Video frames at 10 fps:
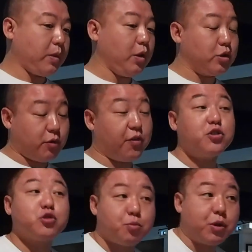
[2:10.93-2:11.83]
So
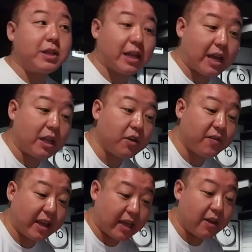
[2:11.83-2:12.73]
first, to bring that kind of
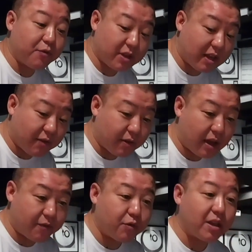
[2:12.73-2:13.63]
like everyday
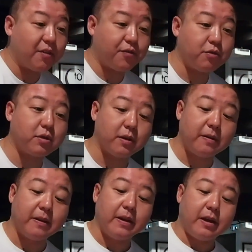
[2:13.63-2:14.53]
food
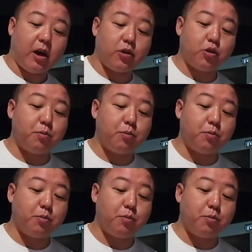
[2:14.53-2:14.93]
on the